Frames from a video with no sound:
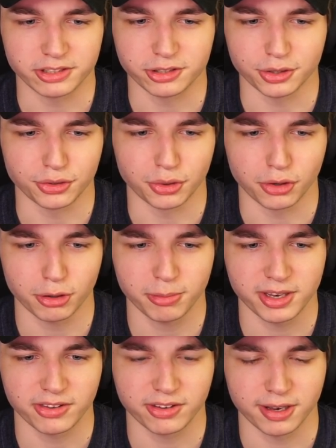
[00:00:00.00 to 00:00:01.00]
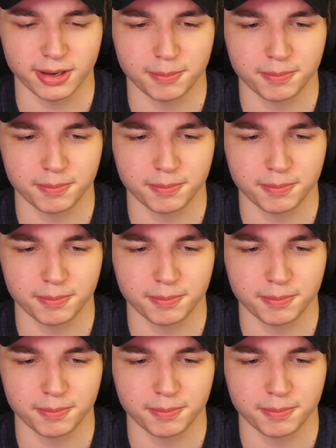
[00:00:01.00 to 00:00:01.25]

it still torments him.